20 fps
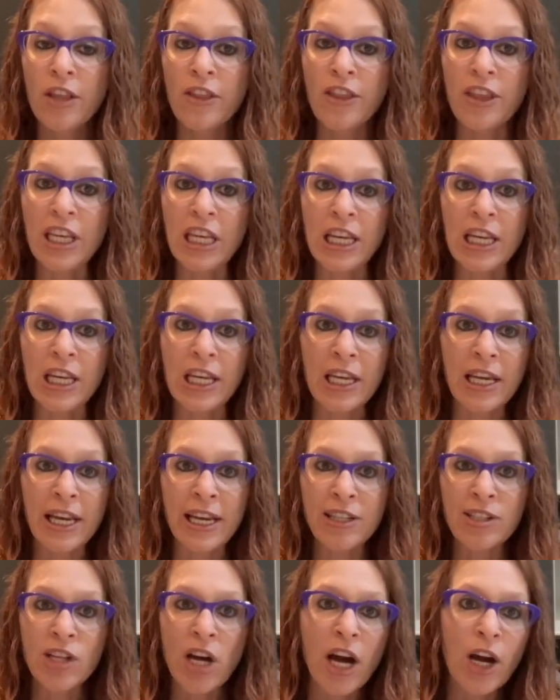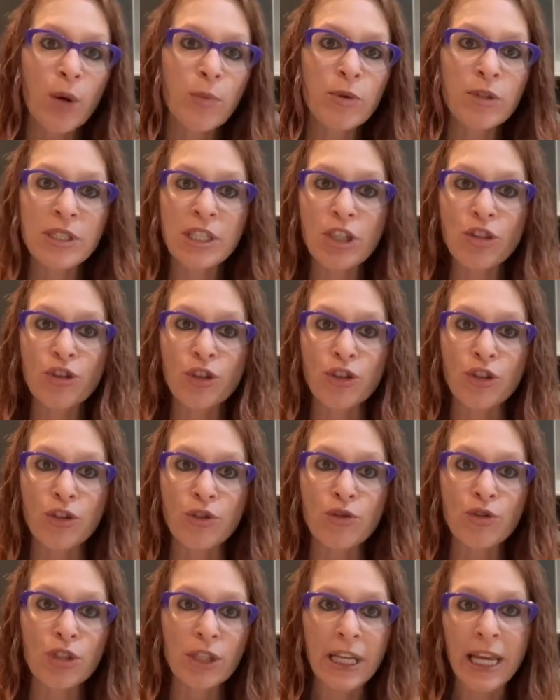The entire procedure
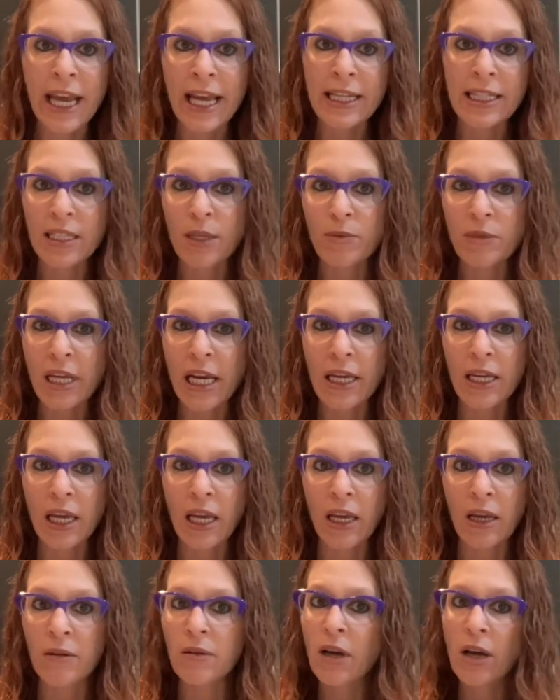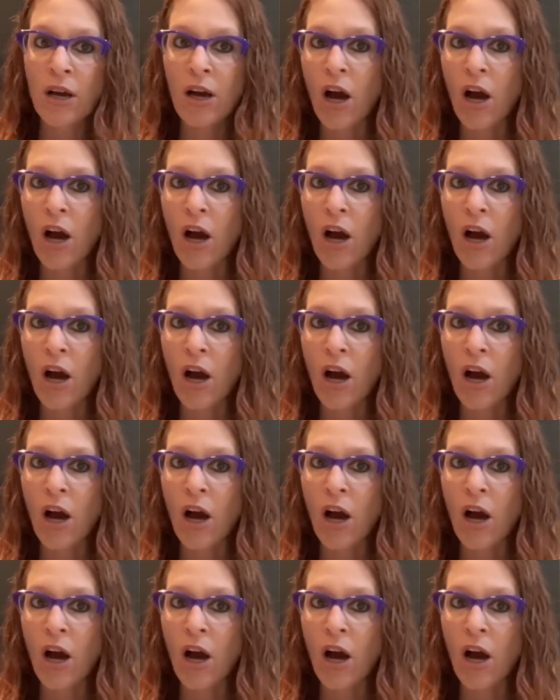usually ends up taking